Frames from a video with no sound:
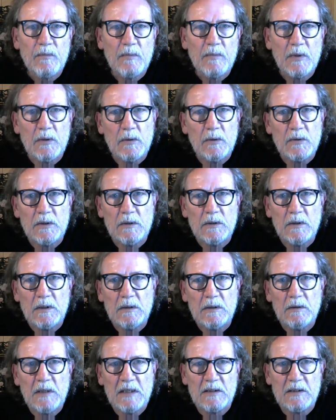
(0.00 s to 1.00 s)
because
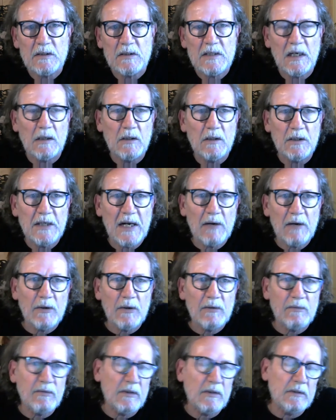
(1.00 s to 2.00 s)
it doesn't tell a
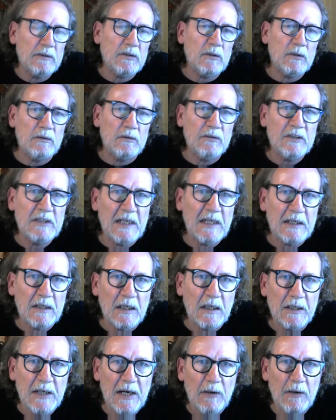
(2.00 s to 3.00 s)
narrative, the sort of settler
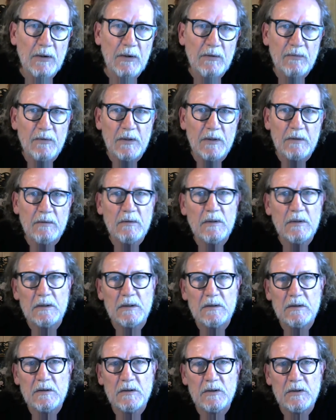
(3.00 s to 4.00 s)
narrative
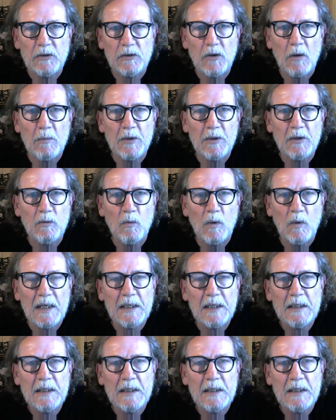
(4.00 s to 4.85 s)
that's the dominant one.